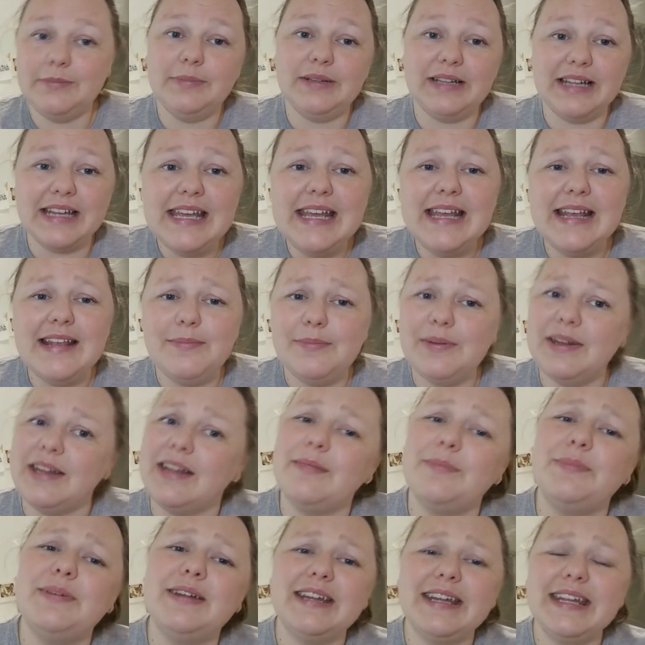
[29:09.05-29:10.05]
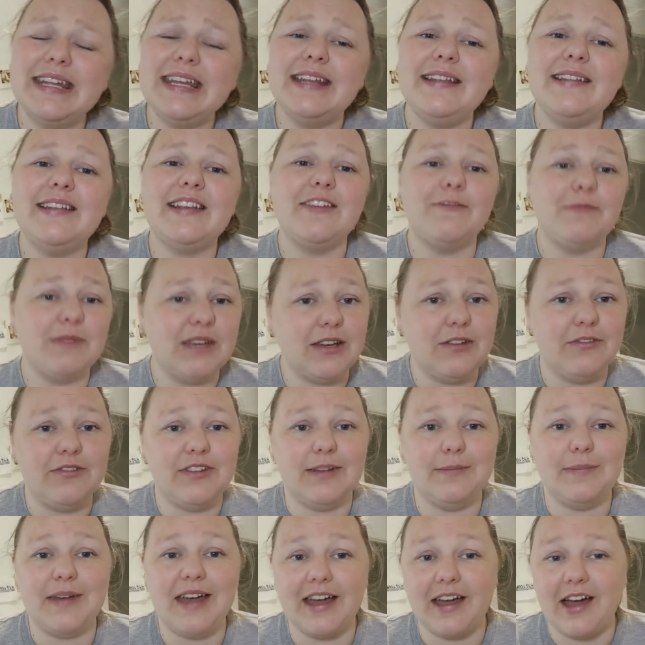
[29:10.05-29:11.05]
Please, please, please give me your
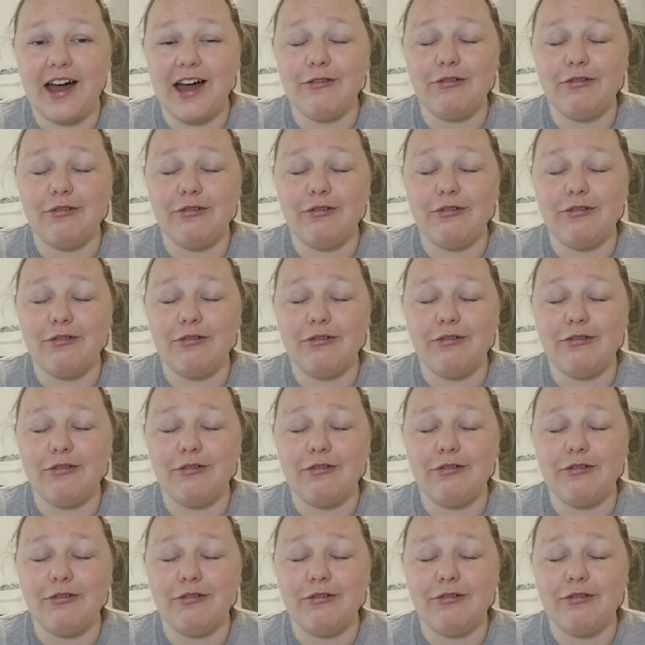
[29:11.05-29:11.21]
feedback.